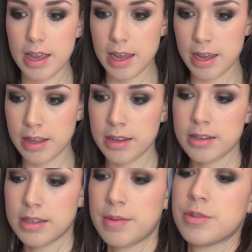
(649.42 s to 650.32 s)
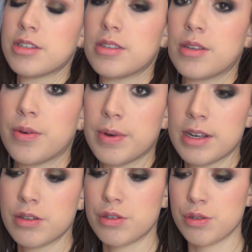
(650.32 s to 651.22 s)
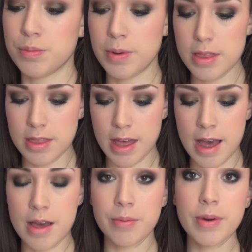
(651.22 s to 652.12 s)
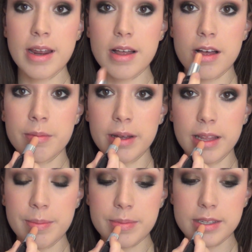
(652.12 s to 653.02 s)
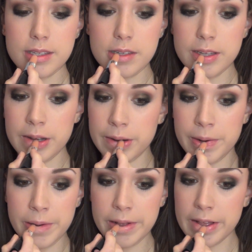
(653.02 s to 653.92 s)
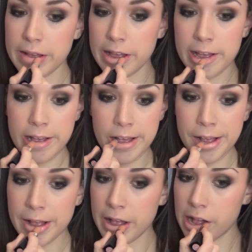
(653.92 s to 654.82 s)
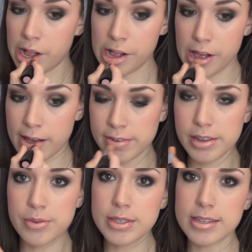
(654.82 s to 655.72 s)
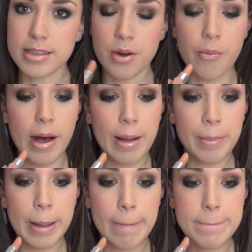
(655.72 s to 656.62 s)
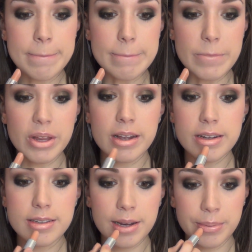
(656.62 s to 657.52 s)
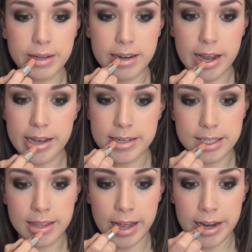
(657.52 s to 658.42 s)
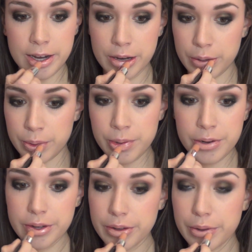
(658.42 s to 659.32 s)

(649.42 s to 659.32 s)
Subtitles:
And I'm just going to put that right on my lips. So I haven't used this in a while, but it is a really nice light nude.